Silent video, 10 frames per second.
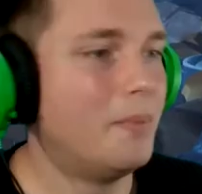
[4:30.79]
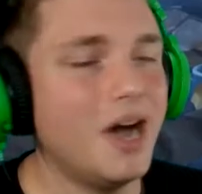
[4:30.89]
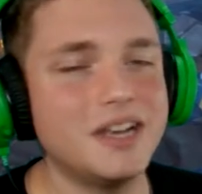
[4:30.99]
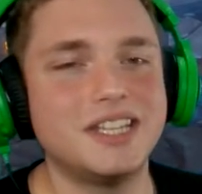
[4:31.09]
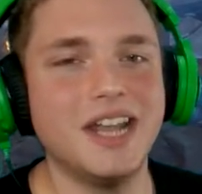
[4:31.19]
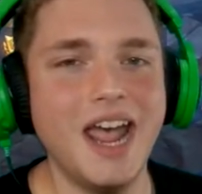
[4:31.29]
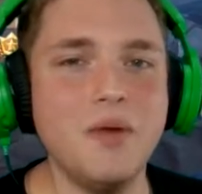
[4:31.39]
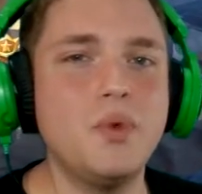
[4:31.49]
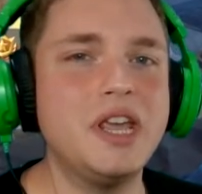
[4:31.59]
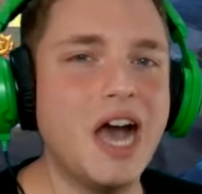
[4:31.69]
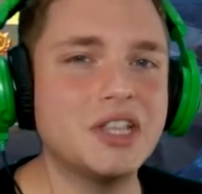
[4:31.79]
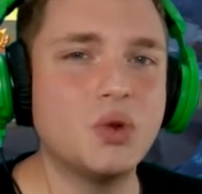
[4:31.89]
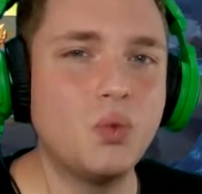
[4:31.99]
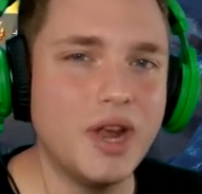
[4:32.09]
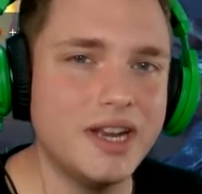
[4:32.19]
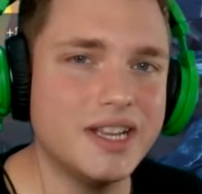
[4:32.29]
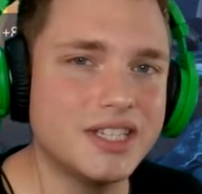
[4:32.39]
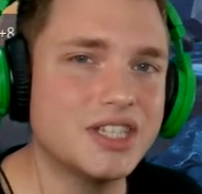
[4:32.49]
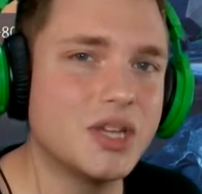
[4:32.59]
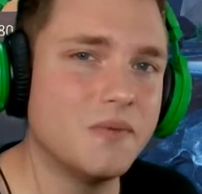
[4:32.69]
But today we got to
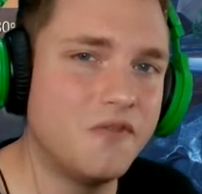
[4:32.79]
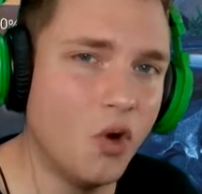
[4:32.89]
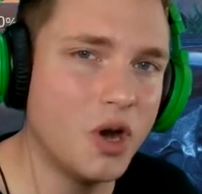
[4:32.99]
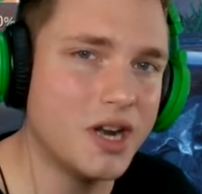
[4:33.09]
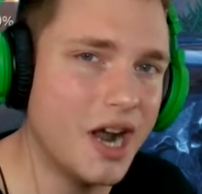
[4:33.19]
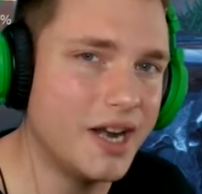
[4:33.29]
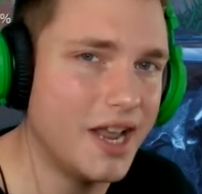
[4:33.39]
witness some Fortnite